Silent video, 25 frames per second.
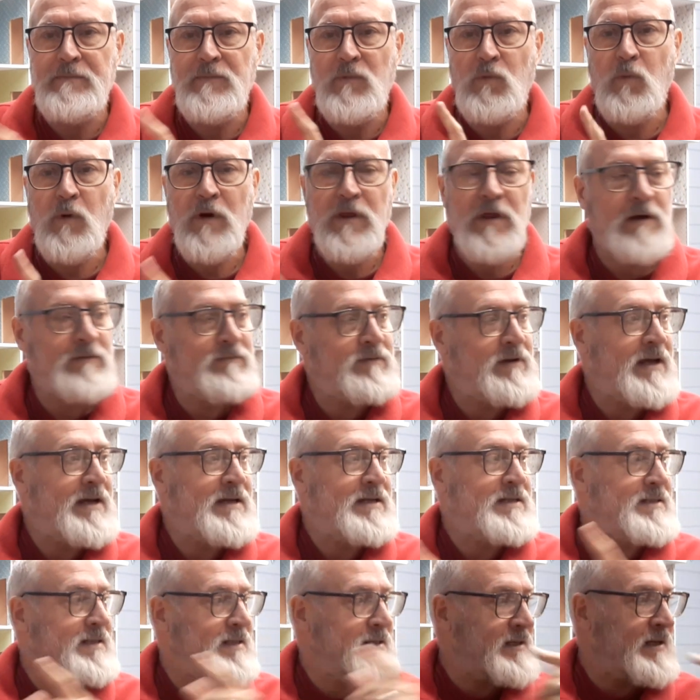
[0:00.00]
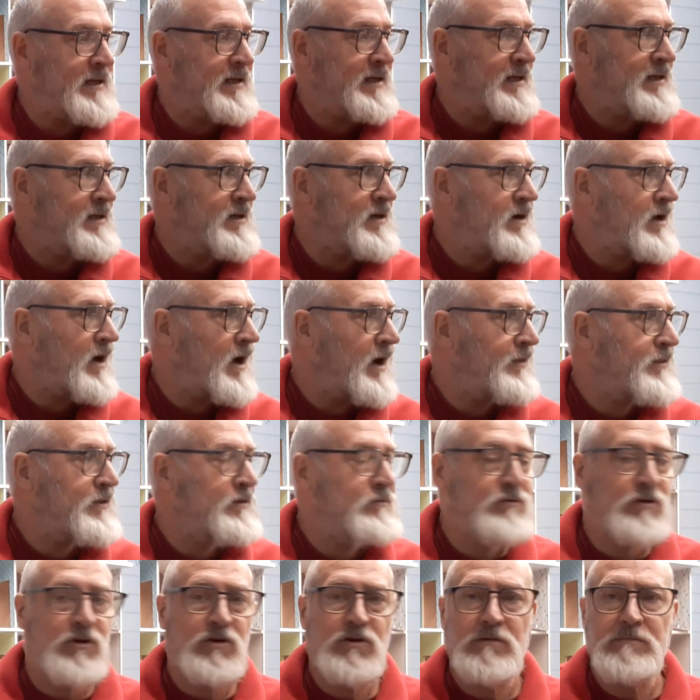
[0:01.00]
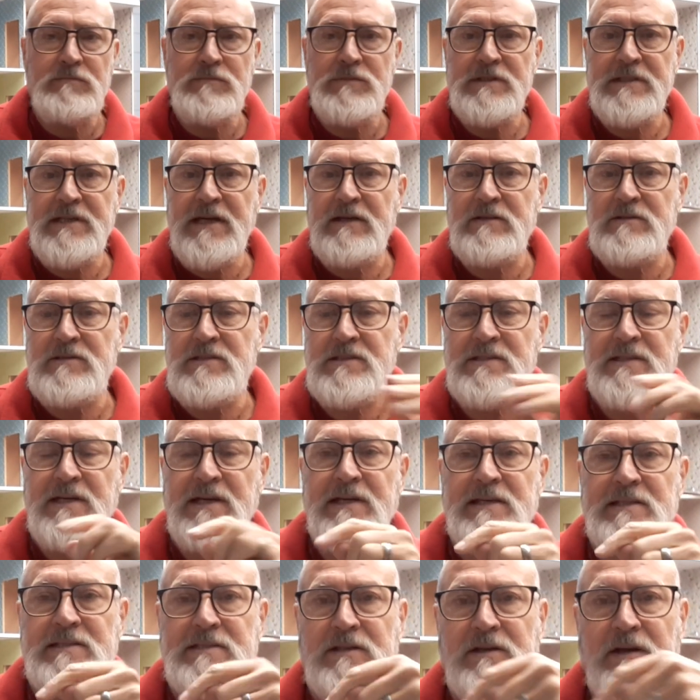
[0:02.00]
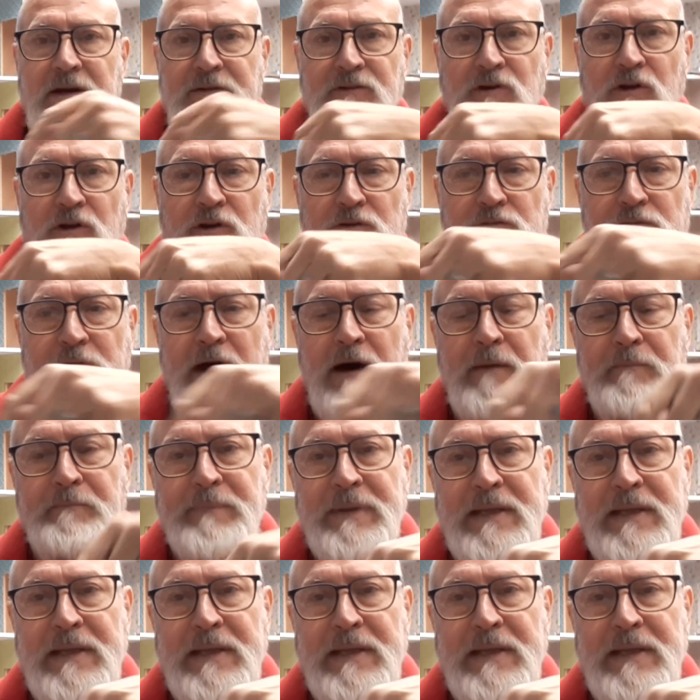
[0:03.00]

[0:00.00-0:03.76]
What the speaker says: When I've laid it in other rooms downstairs and I've gone around